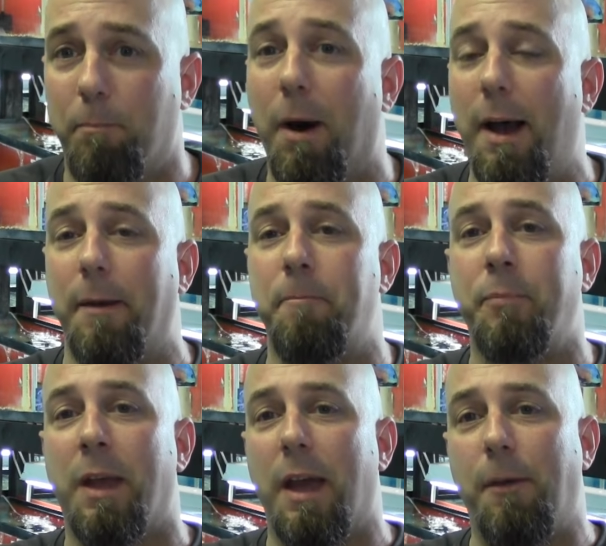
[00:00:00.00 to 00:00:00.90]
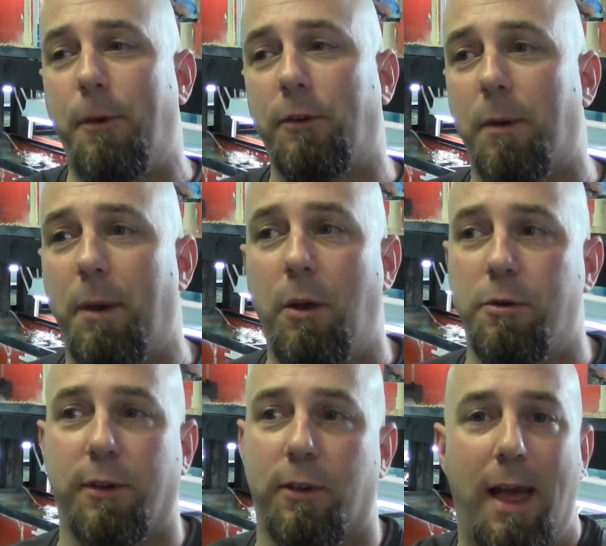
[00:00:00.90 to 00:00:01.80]
But if you're somebody
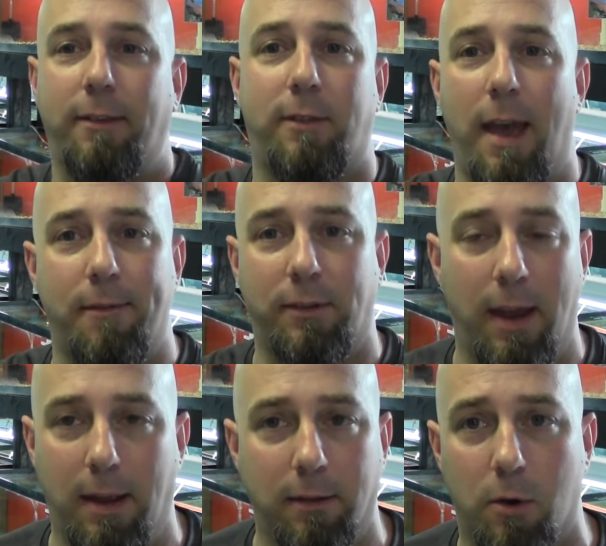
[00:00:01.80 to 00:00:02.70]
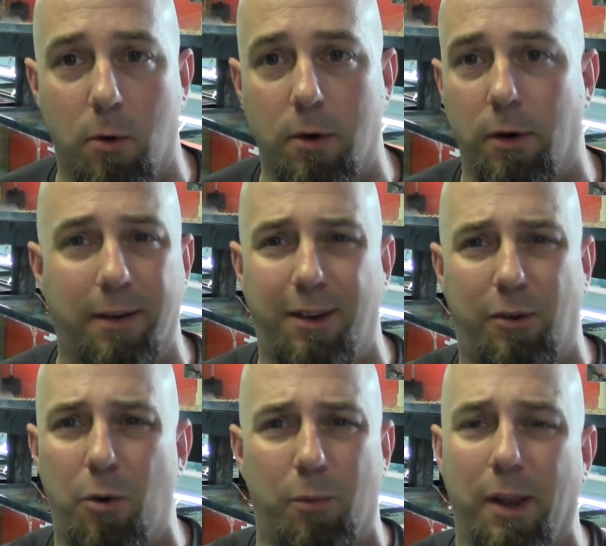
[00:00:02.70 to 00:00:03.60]
who just likes to have a tank in the corner and you
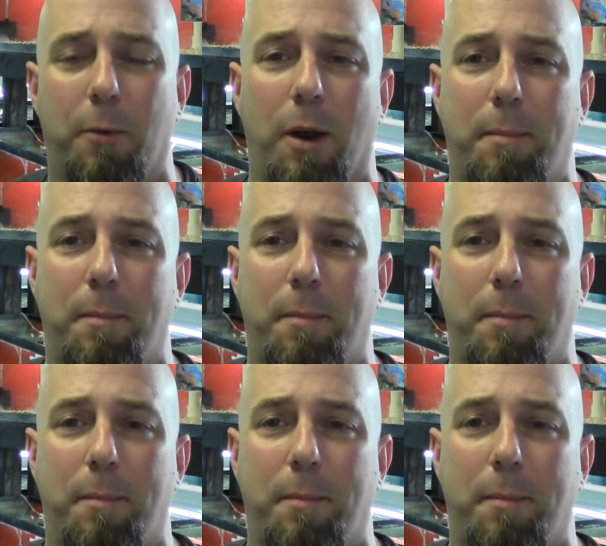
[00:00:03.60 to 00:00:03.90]
don't really want